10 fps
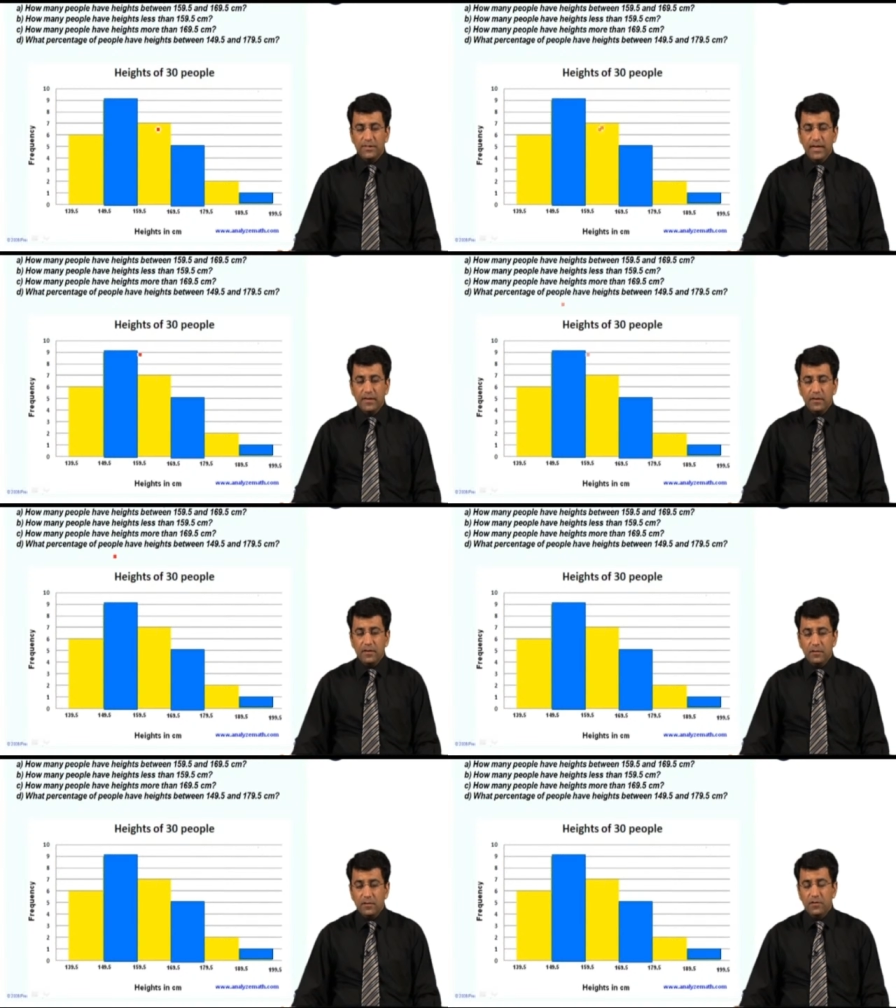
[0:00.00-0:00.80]
Then
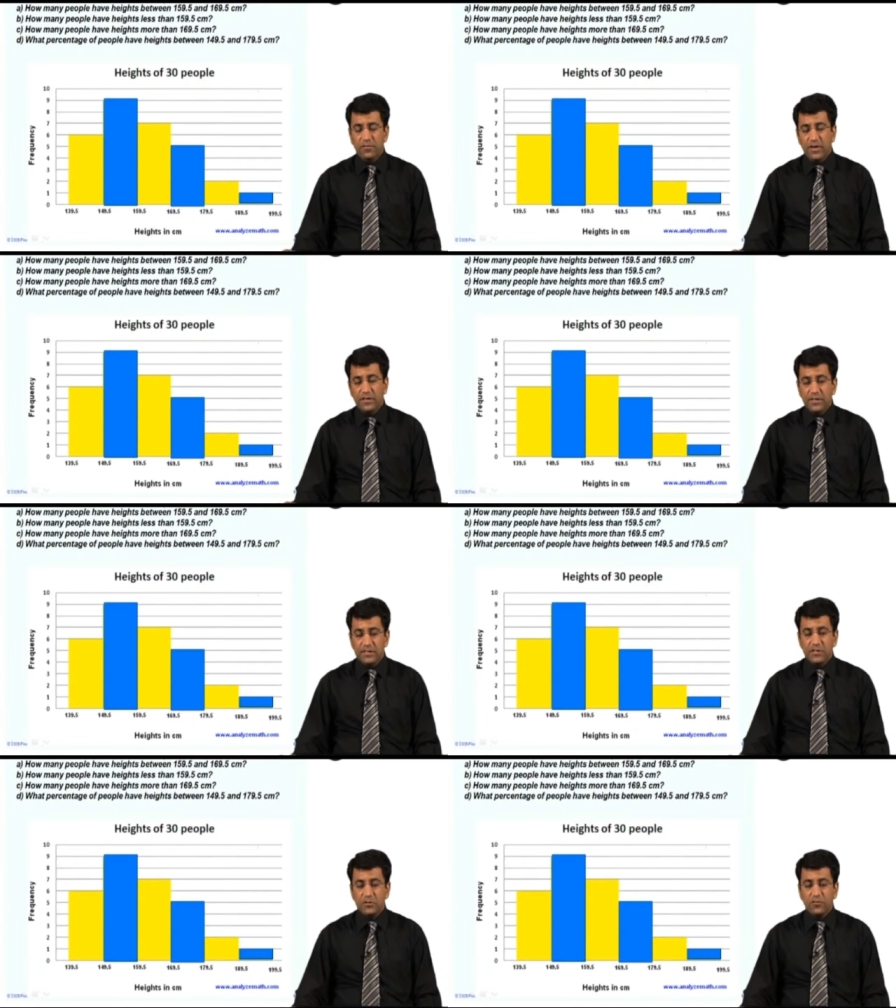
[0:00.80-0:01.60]
if you are
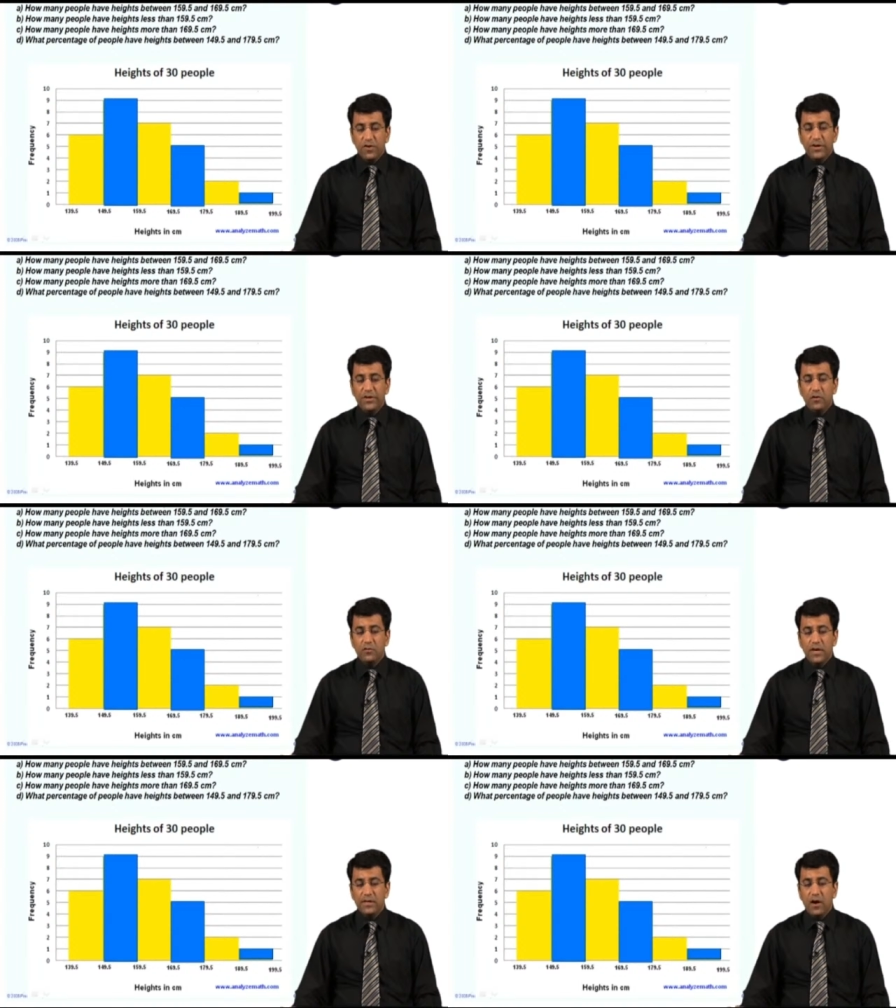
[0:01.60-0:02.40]
interested to find
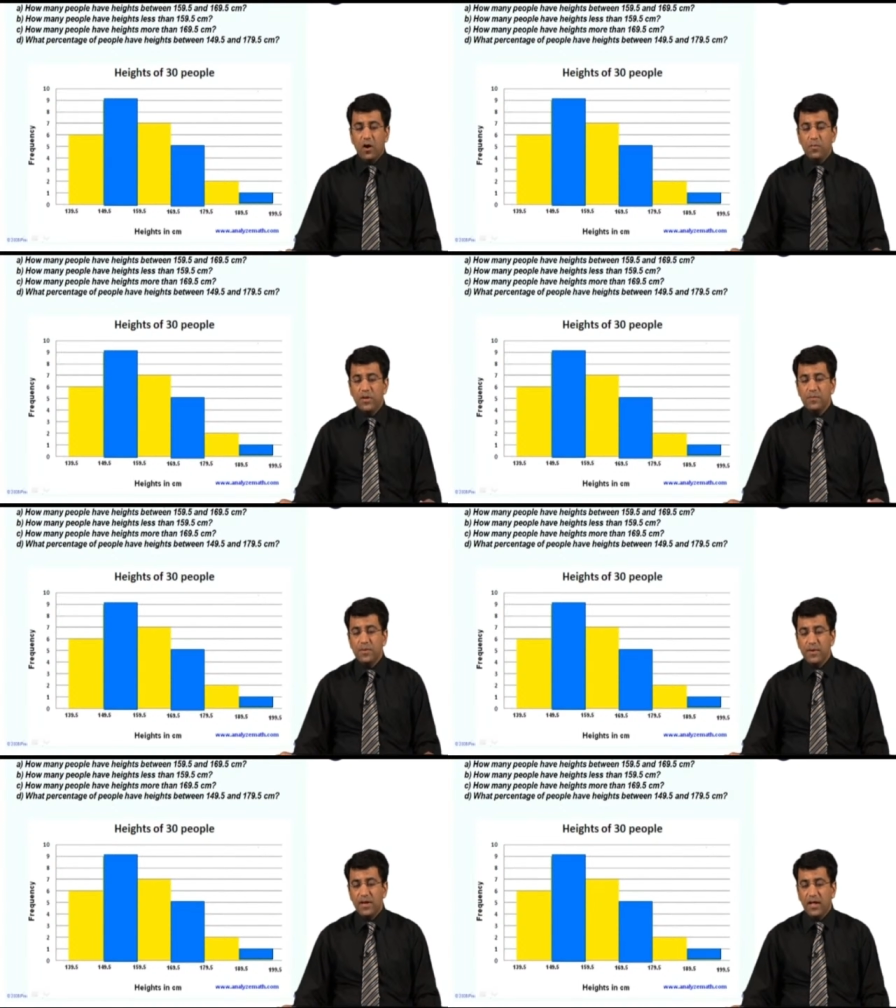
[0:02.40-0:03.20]
out that how many
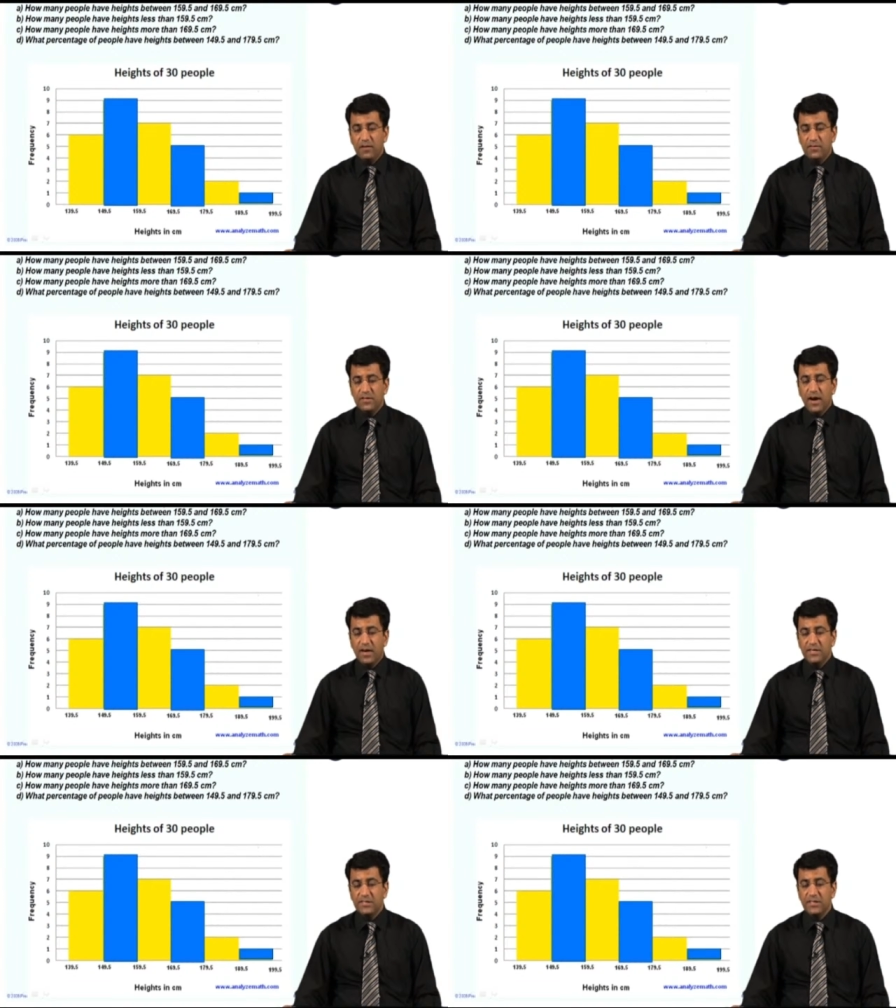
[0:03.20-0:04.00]
people have the
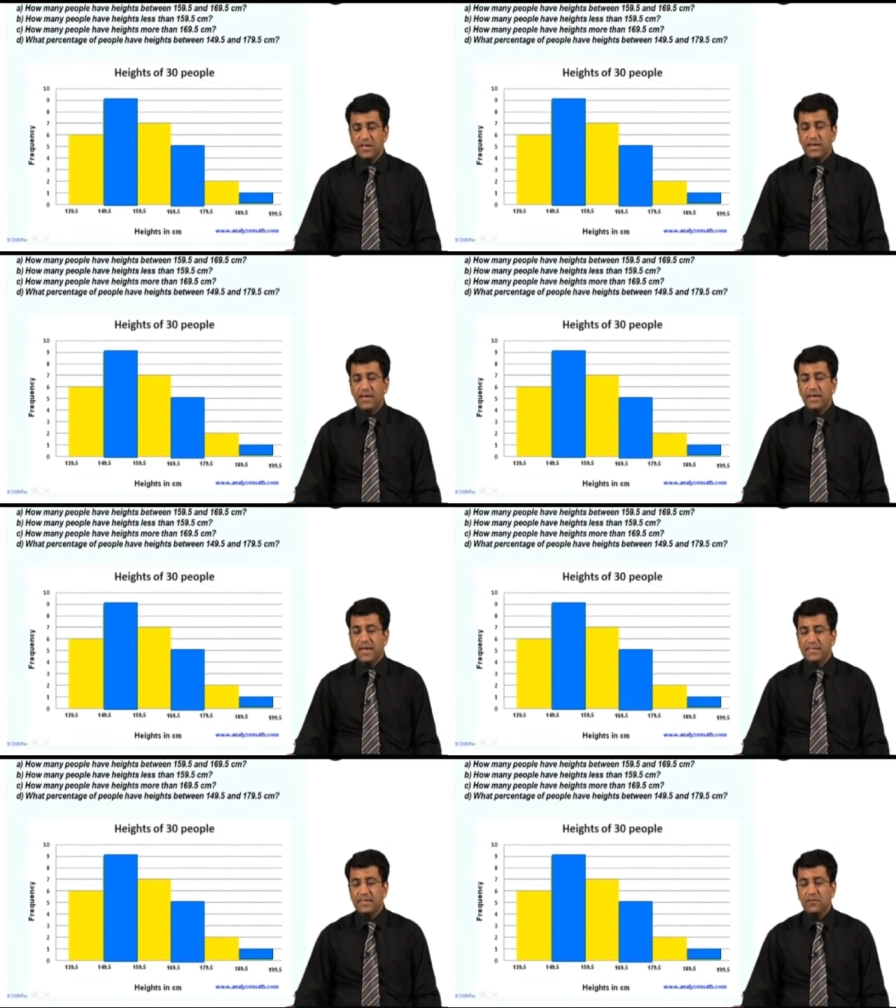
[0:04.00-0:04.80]
heights
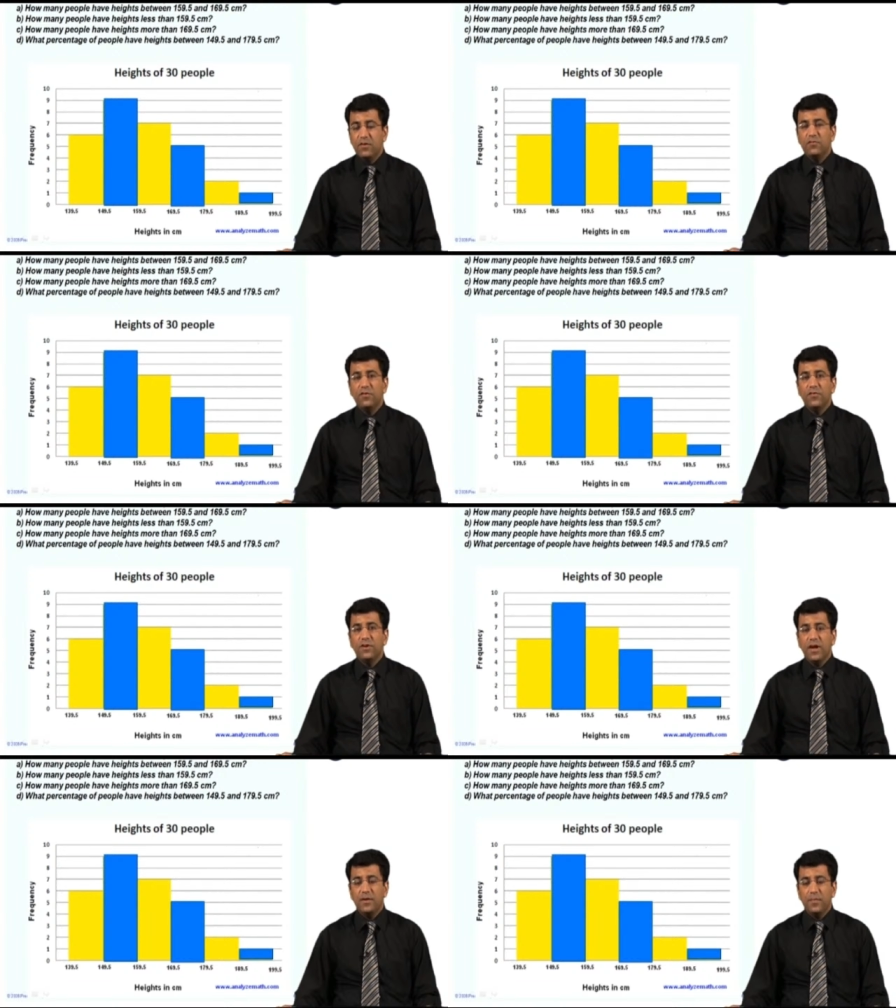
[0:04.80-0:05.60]
less than
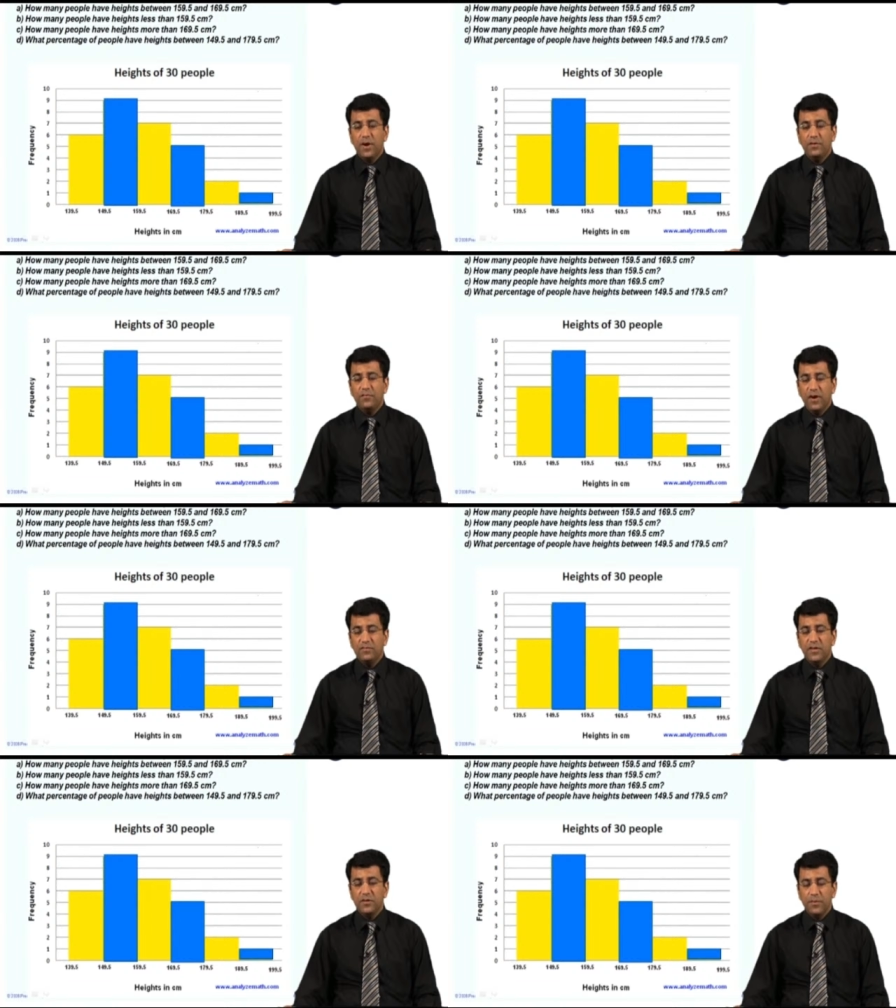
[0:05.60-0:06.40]

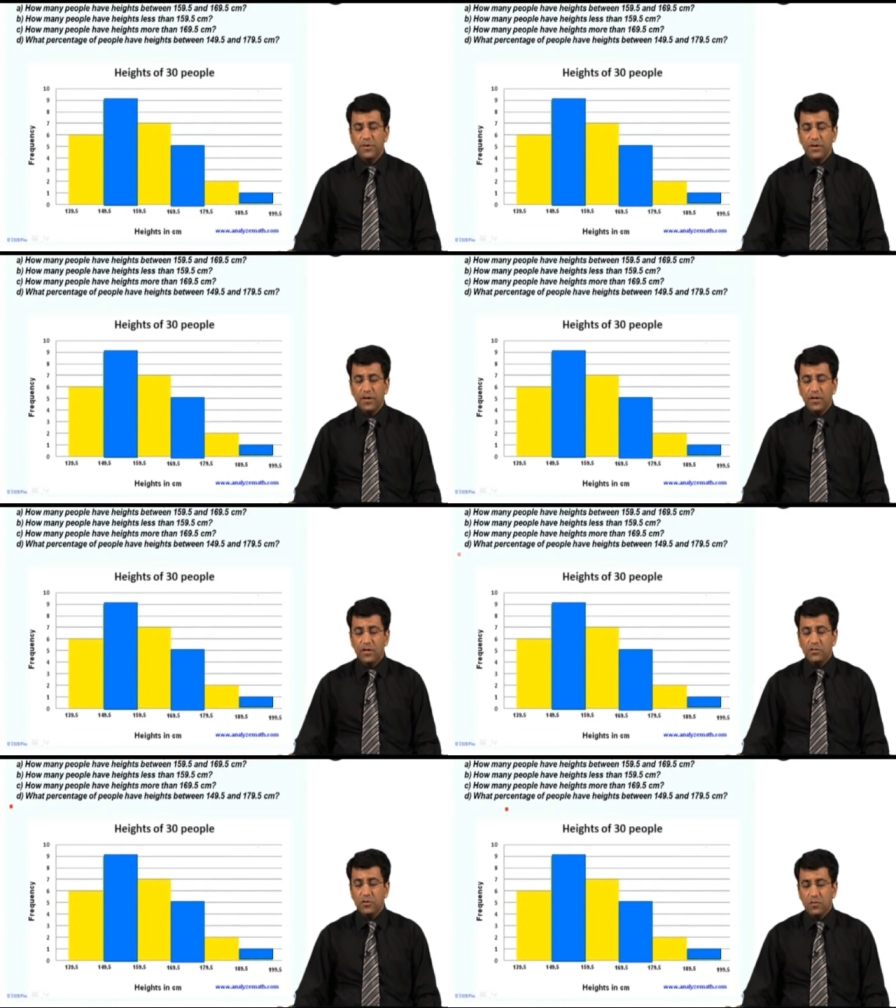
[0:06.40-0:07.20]
159.5 centimeter,
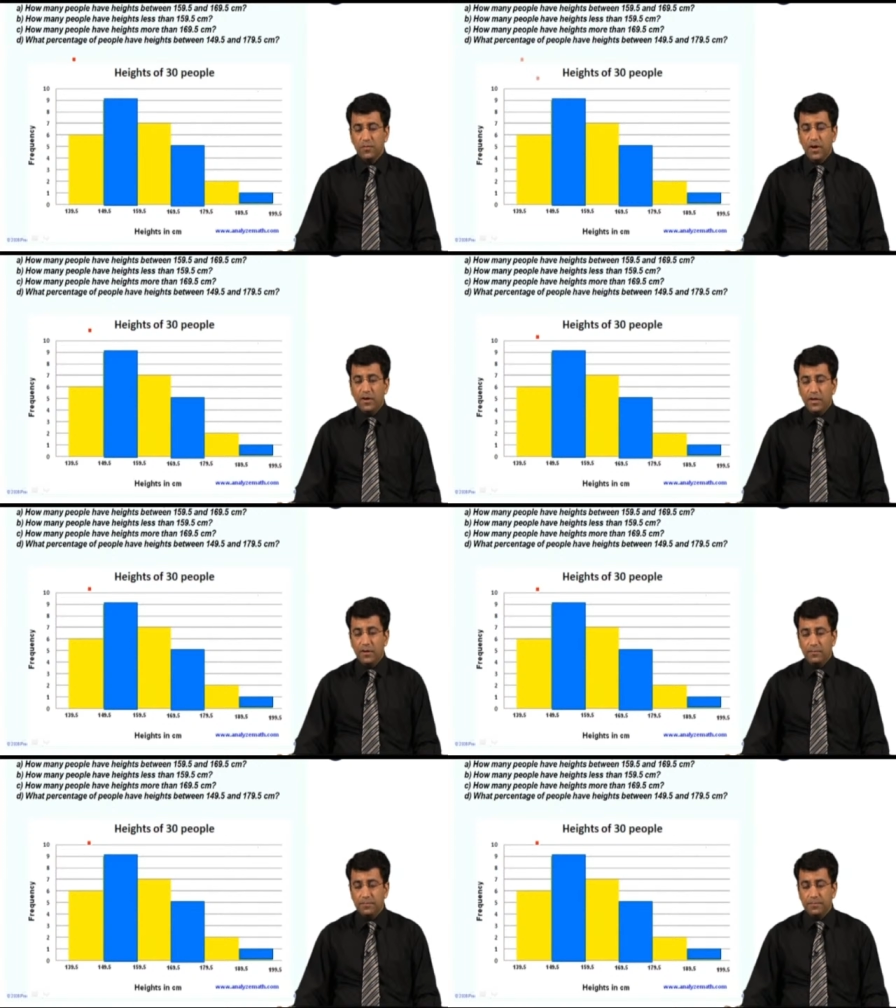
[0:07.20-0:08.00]
so
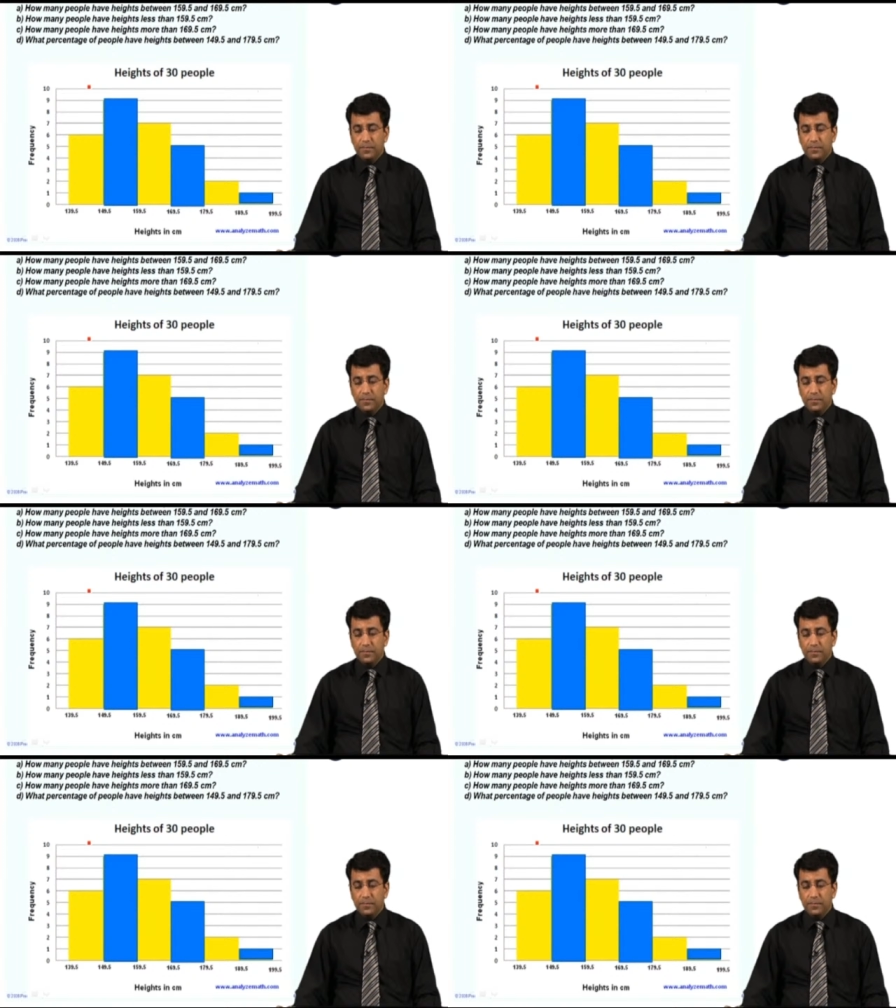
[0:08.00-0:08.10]
again